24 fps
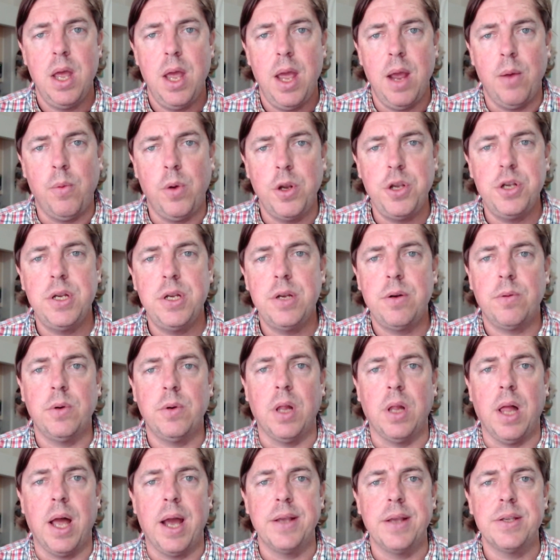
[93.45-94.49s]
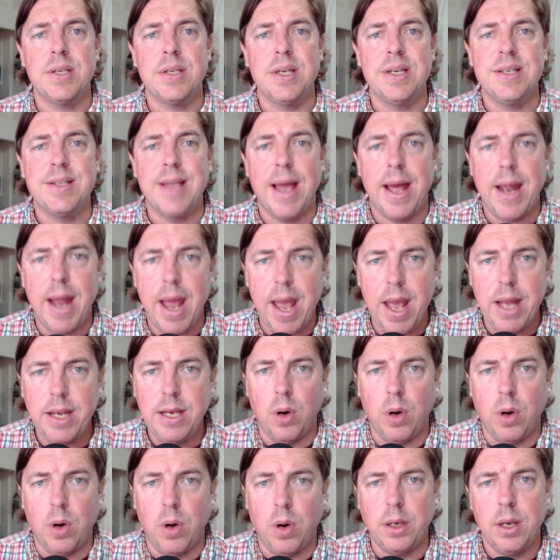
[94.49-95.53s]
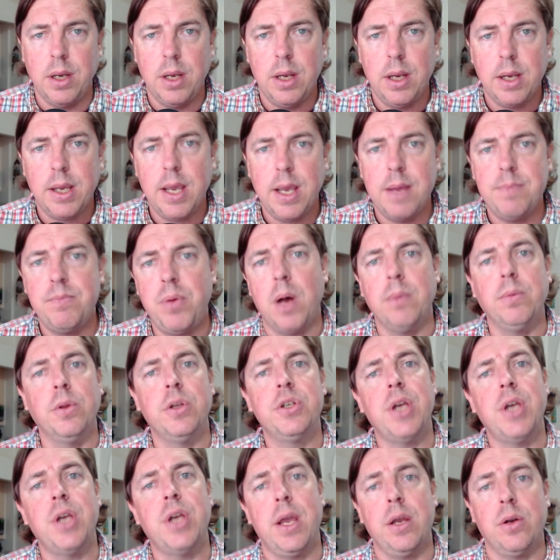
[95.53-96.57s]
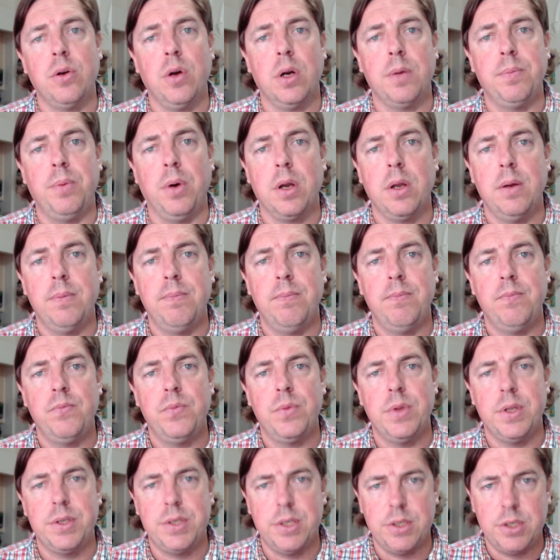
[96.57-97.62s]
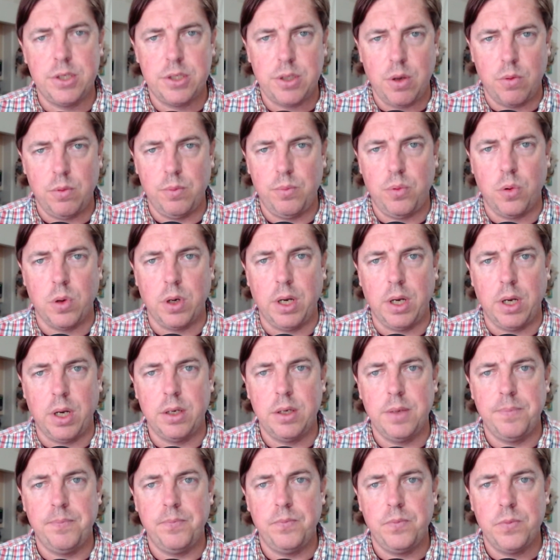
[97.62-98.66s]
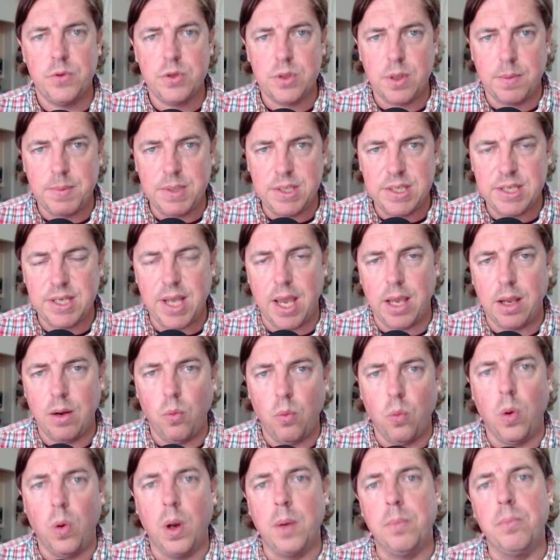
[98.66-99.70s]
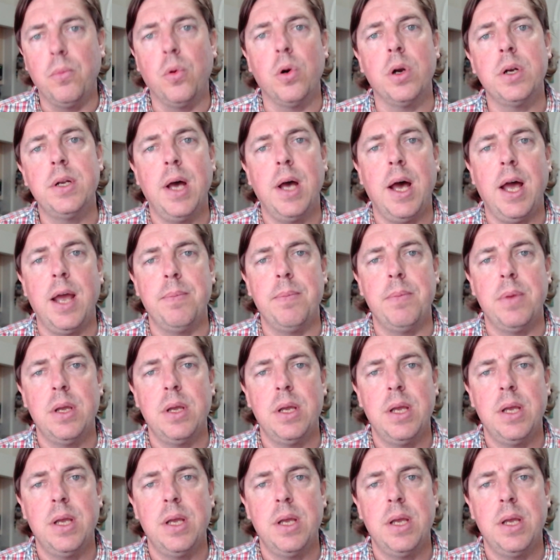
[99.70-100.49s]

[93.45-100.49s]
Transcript: And what you need to realize is that anyone can publish a cookbook. This is so important. So let me say it one more time.